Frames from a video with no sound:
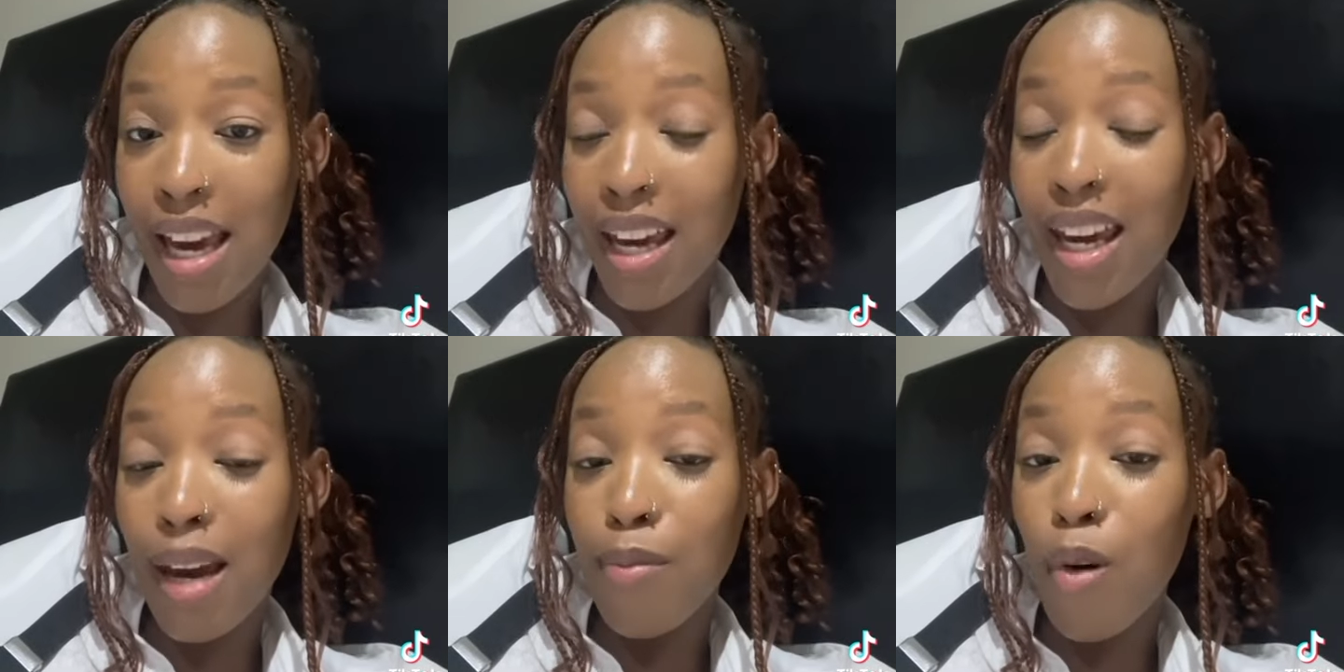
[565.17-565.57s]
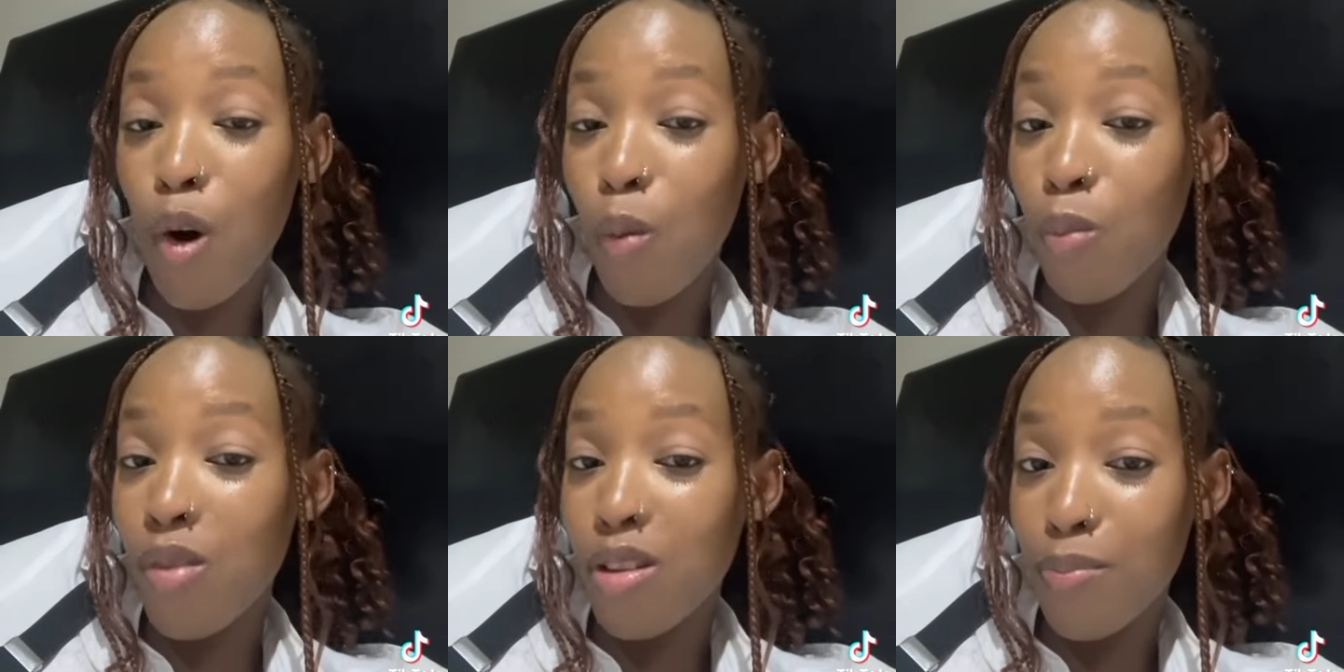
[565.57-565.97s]
I came
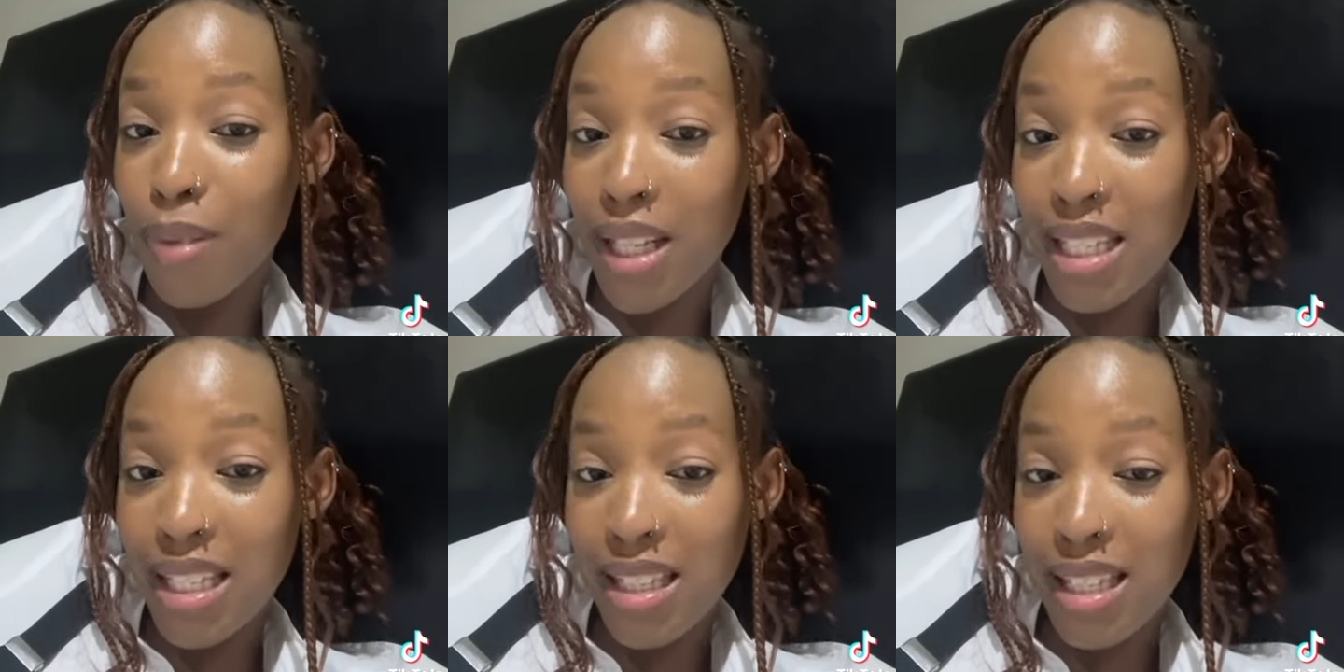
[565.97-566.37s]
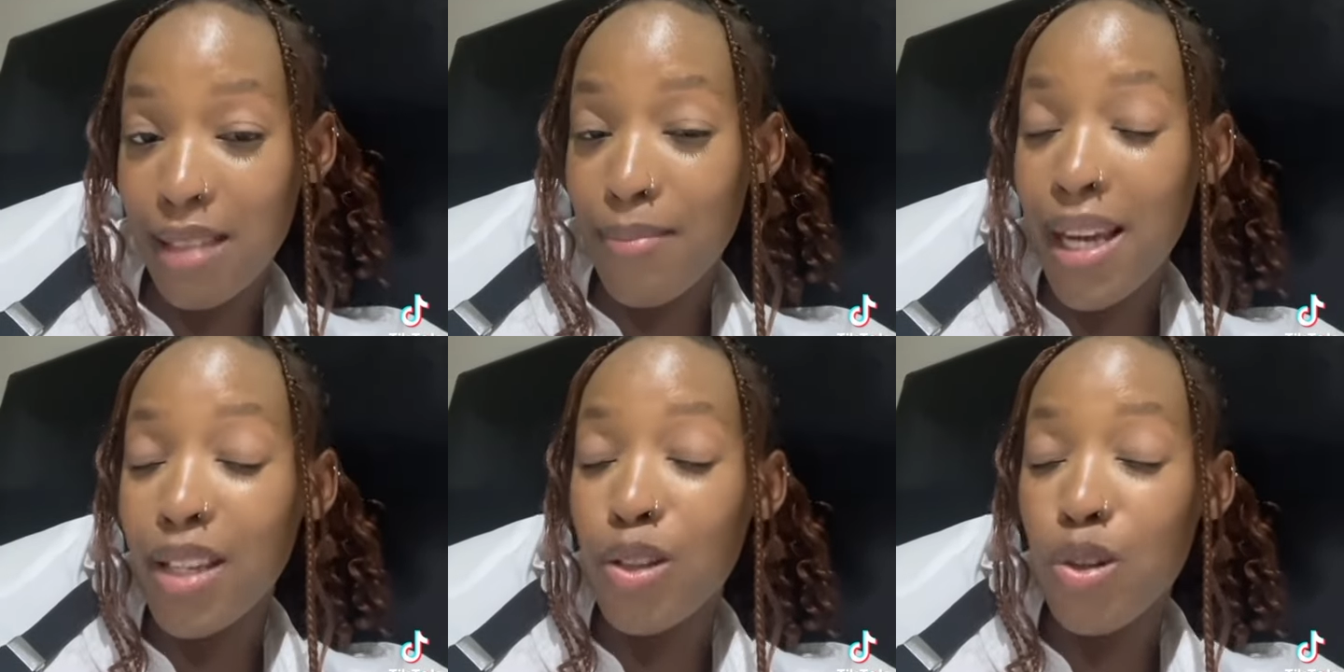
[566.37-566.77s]
home with blisters,
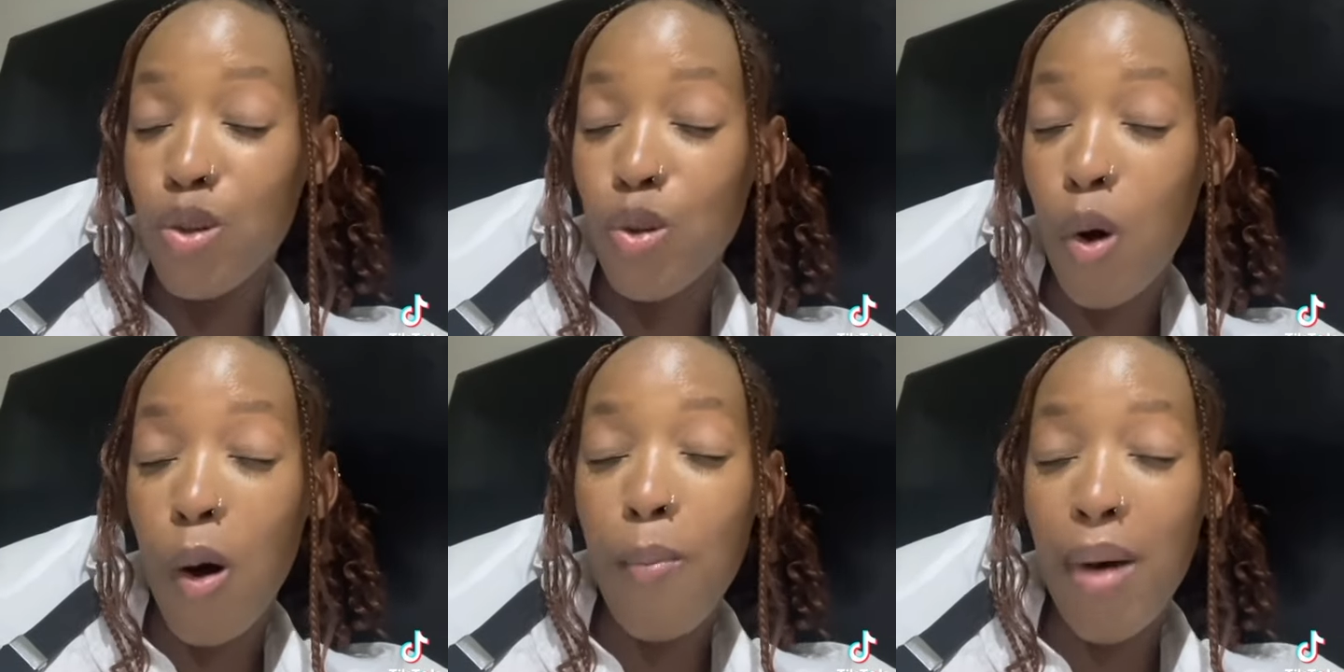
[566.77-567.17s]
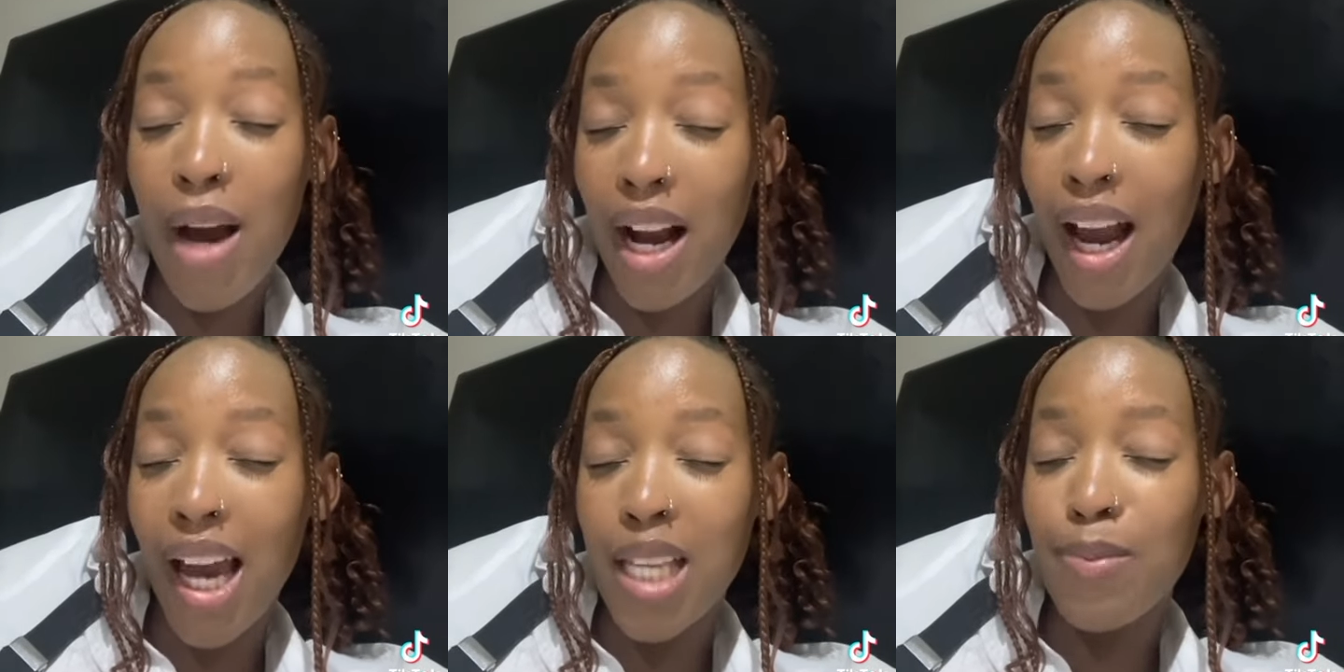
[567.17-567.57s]
been the sore
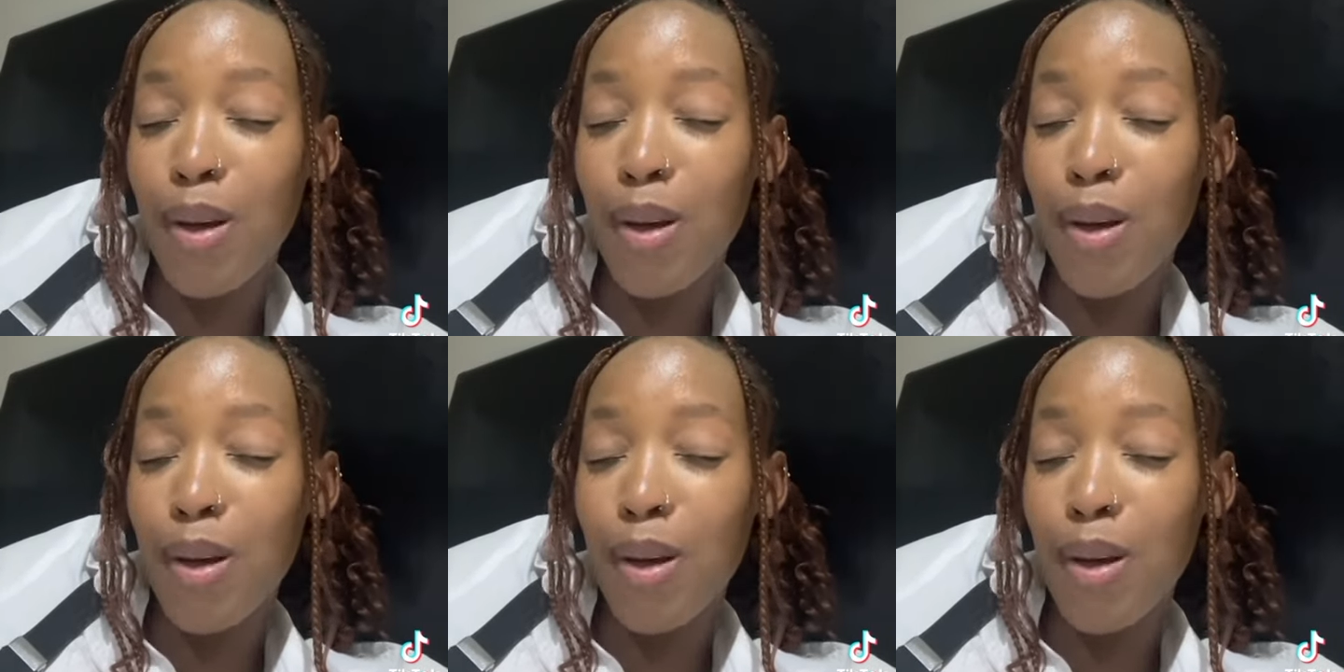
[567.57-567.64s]
guys,